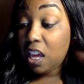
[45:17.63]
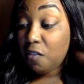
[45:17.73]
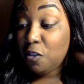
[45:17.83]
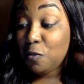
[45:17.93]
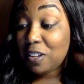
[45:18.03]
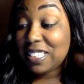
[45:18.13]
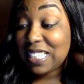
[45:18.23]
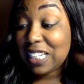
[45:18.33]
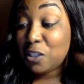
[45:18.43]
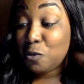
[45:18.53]
If you want
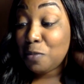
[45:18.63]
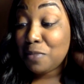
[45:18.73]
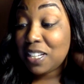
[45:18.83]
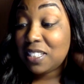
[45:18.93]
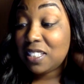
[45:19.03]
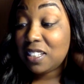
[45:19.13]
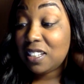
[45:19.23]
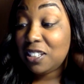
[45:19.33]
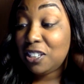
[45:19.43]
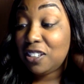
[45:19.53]
sex, you
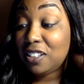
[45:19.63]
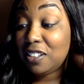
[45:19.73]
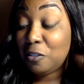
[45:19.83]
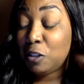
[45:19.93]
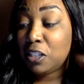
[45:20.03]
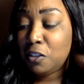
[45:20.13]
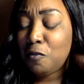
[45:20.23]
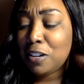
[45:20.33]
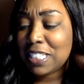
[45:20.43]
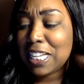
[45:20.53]

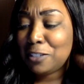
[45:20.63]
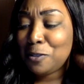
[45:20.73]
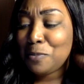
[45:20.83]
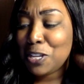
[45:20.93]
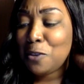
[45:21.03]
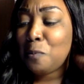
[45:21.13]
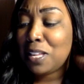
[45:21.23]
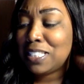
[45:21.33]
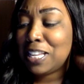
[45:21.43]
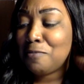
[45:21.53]
want sex with me, you
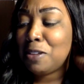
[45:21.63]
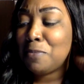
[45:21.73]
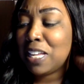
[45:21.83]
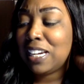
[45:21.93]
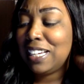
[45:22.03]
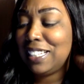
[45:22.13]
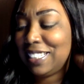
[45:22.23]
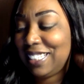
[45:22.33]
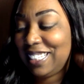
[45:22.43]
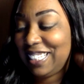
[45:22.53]
must give me
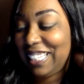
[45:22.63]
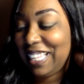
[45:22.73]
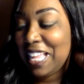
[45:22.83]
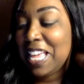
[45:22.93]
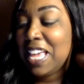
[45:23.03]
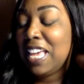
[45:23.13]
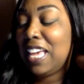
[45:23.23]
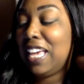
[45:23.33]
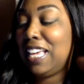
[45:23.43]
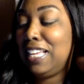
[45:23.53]
money.
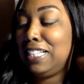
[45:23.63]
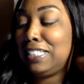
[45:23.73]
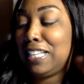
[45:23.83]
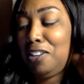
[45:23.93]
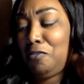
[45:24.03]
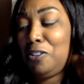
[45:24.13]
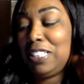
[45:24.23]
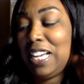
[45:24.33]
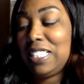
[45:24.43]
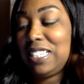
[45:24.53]
And he said,
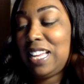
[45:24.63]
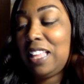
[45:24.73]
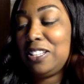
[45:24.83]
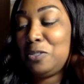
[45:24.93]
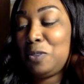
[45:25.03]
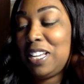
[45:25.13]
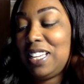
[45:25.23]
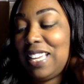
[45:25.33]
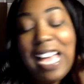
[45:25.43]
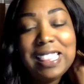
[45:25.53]
$4,000,
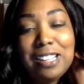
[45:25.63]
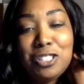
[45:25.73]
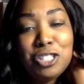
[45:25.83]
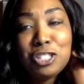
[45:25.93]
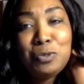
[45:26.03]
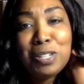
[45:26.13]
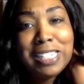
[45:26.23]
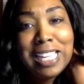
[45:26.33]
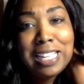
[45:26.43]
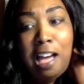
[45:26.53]
what? I thought you just wanted
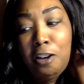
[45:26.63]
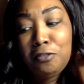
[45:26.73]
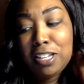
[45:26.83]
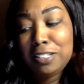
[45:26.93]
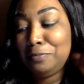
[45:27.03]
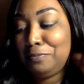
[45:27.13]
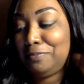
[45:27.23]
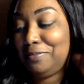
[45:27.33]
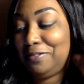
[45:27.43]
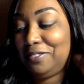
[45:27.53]
to get coffee.
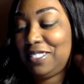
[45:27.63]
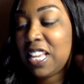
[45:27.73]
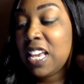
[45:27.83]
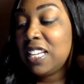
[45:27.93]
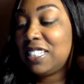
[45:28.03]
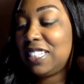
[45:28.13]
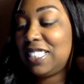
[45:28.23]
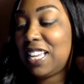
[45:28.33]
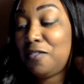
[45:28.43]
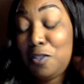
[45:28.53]
She
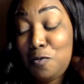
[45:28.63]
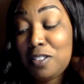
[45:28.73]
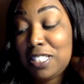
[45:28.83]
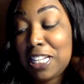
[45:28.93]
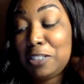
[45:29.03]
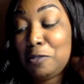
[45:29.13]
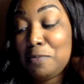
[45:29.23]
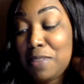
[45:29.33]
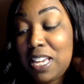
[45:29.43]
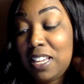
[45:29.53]
said, if you want sex
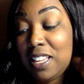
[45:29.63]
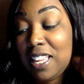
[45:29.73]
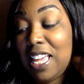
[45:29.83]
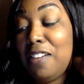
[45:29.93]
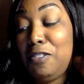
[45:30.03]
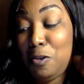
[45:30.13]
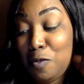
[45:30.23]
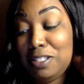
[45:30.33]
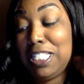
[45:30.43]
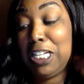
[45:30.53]
with me, you
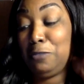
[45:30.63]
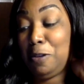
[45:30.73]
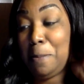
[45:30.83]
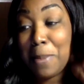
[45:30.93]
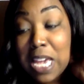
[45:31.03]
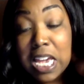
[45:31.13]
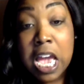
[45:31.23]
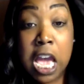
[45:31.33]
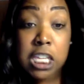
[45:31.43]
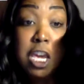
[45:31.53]

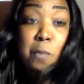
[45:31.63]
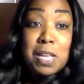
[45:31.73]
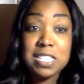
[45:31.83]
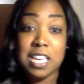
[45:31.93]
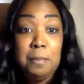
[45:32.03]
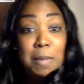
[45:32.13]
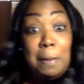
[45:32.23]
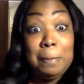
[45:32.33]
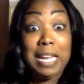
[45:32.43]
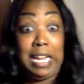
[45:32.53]
must give
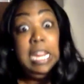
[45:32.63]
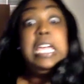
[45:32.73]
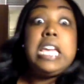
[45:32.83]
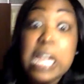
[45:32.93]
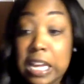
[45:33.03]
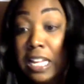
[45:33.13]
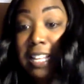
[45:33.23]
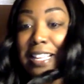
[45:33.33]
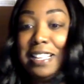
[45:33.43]
me money.